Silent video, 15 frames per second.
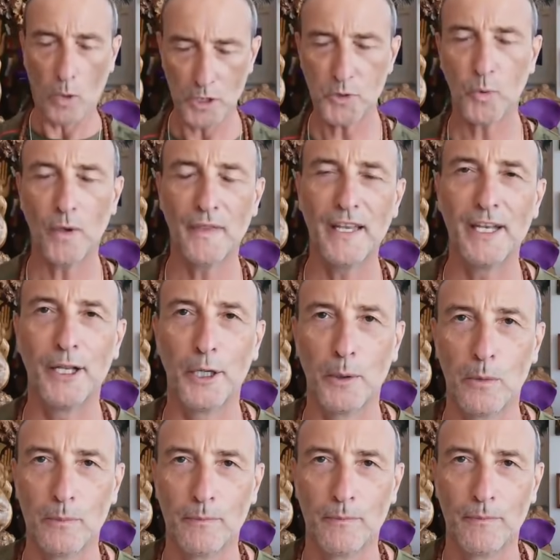watch what they
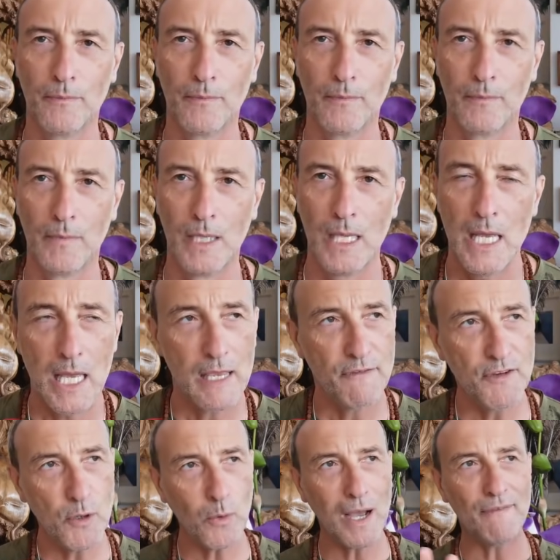do.
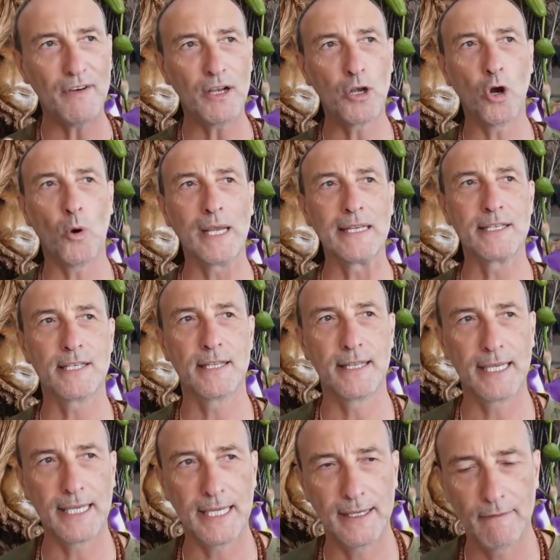If you ever go into
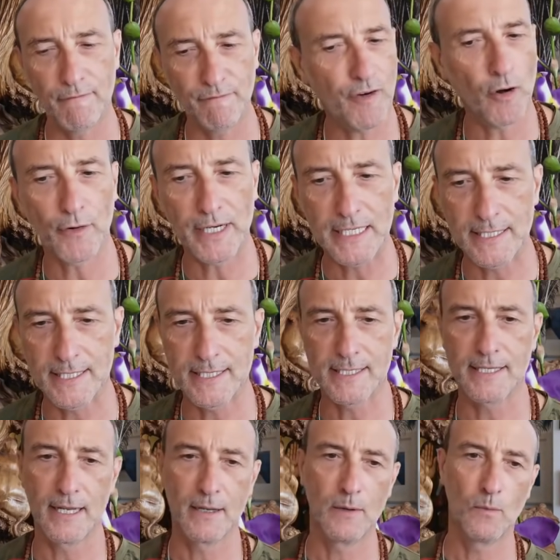the
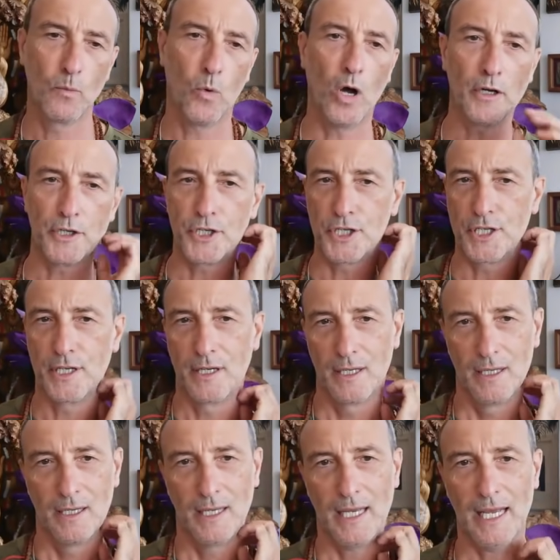forests and watch
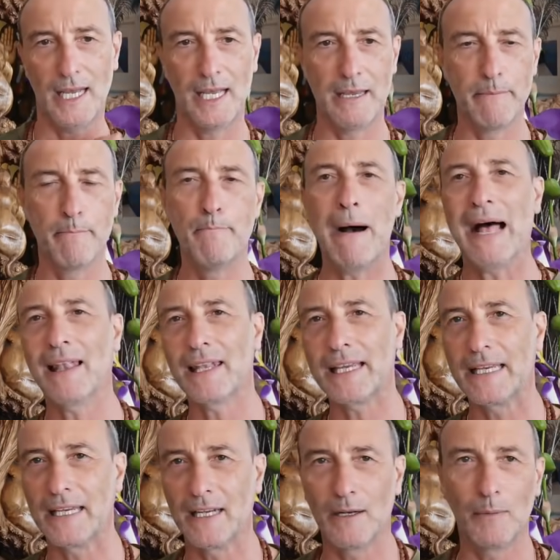uh, in
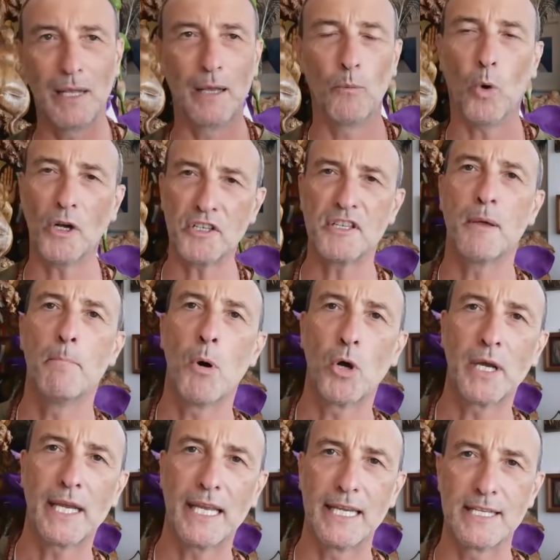Bali uh, and watch the
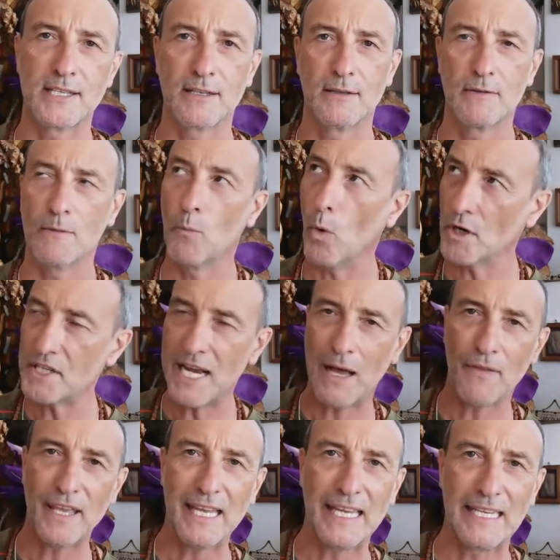monkeys, watch
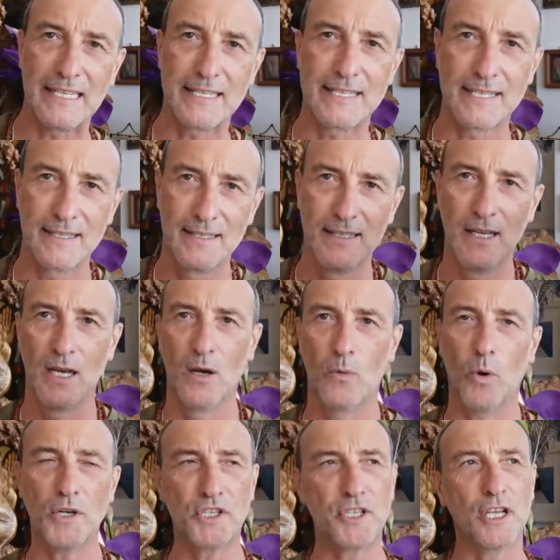how they eat,
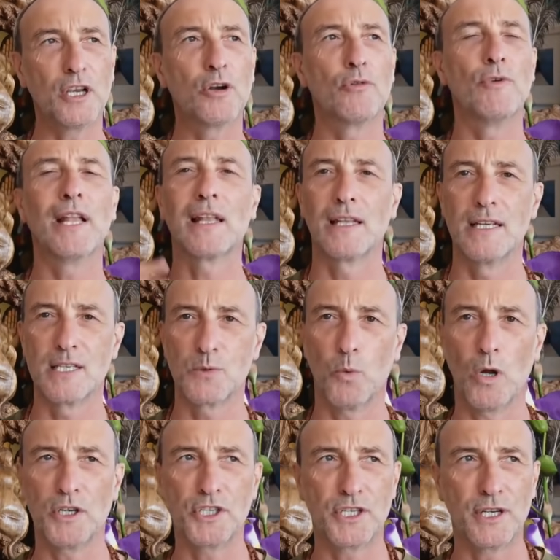Watch the gorillas.
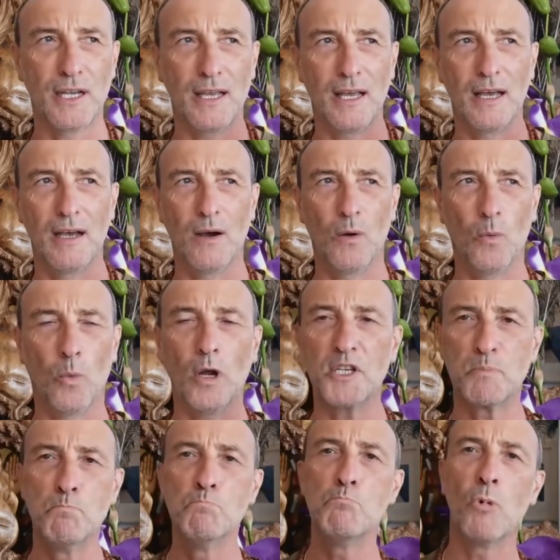Watch,
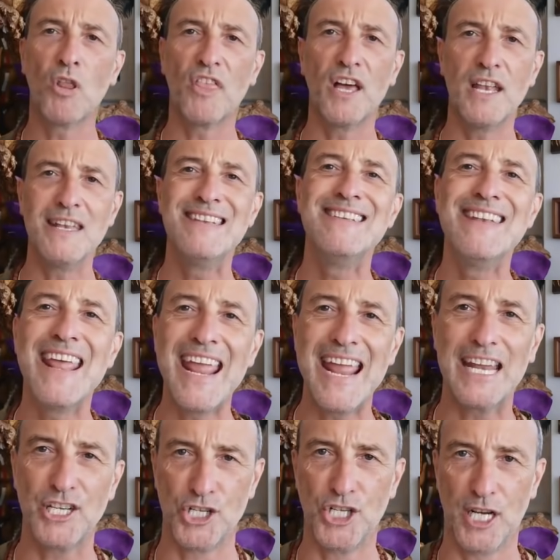watch Mother
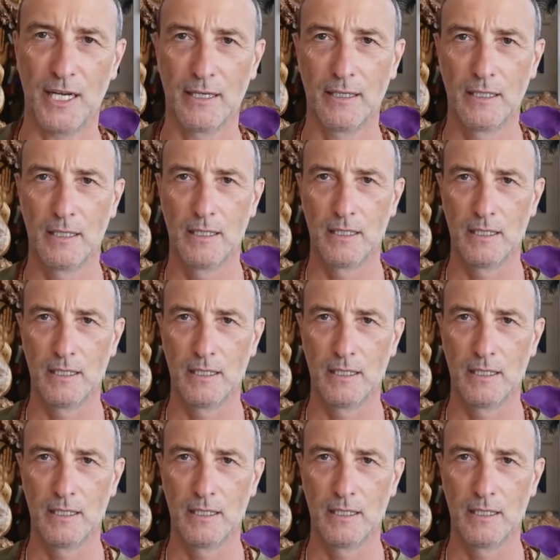Nature